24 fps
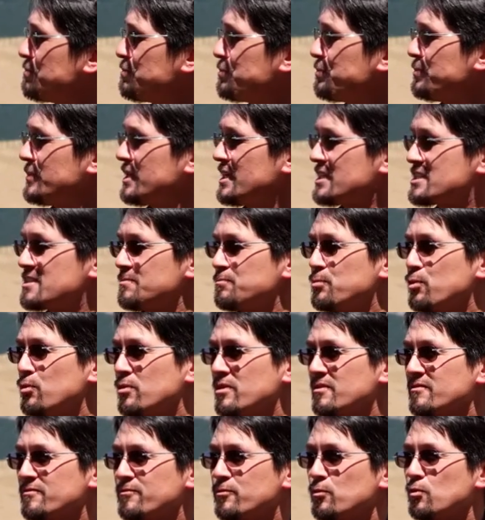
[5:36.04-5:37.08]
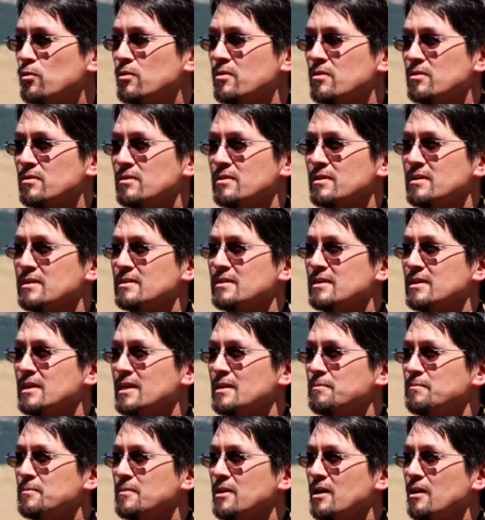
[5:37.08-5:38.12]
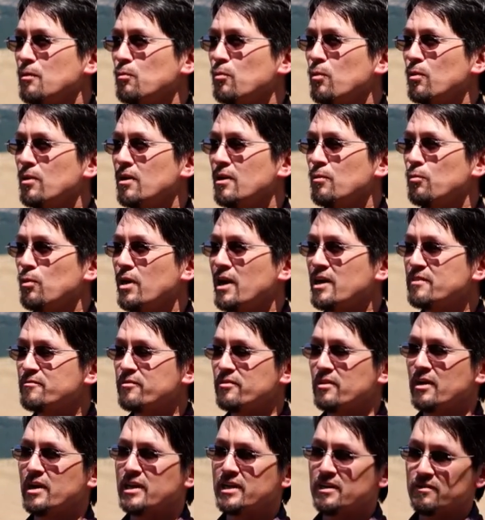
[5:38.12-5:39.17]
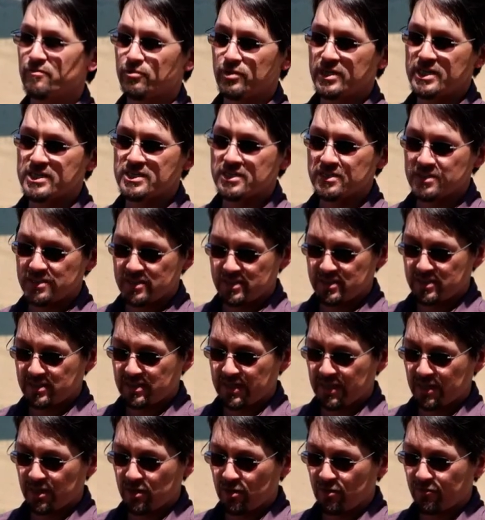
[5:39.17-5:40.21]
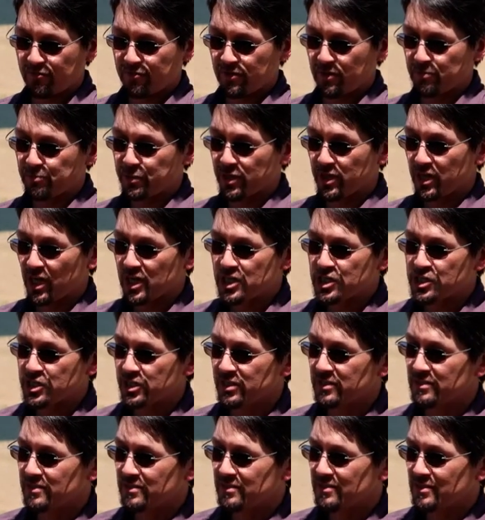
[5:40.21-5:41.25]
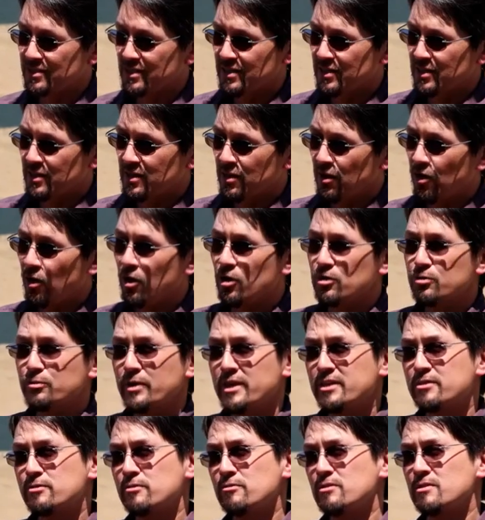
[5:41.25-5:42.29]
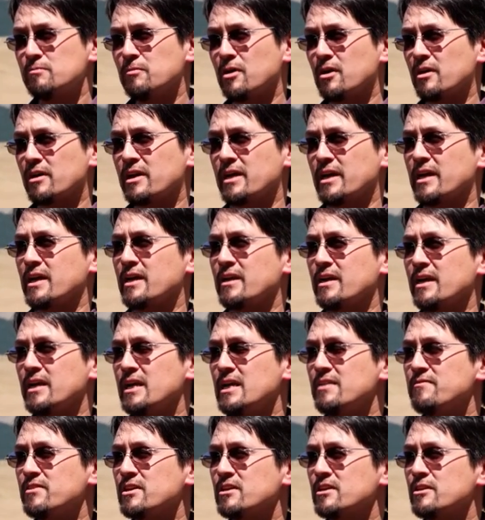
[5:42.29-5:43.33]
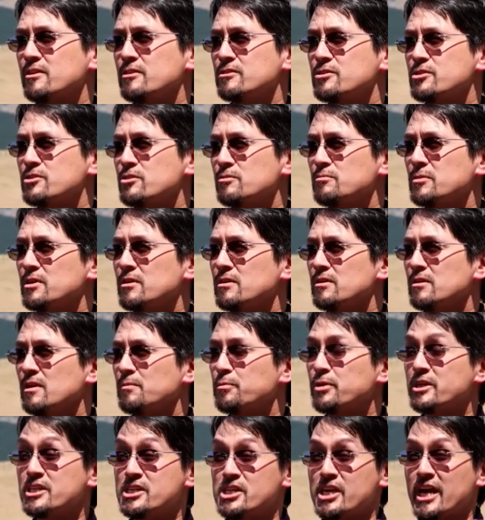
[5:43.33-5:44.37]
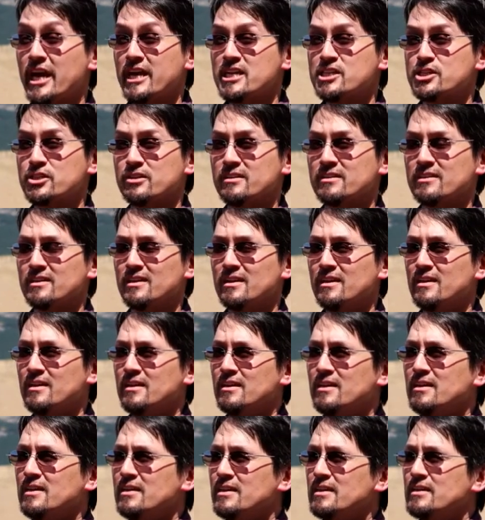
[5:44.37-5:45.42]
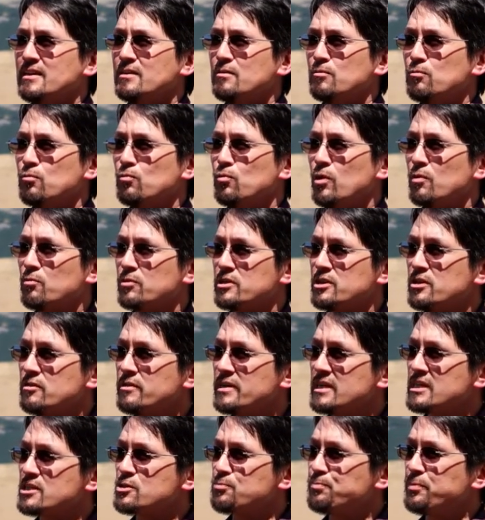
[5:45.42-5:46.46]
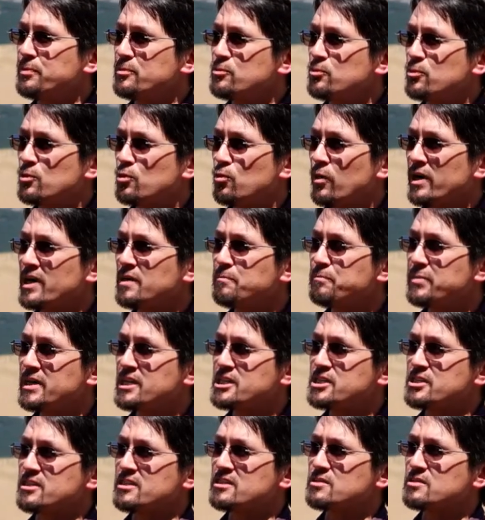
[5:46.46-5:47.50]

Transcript: it's important for um, a, a wide variety of reasons that go from production all the way through to marketing and even in consumer appreciation. What we're doing is quite ambitious.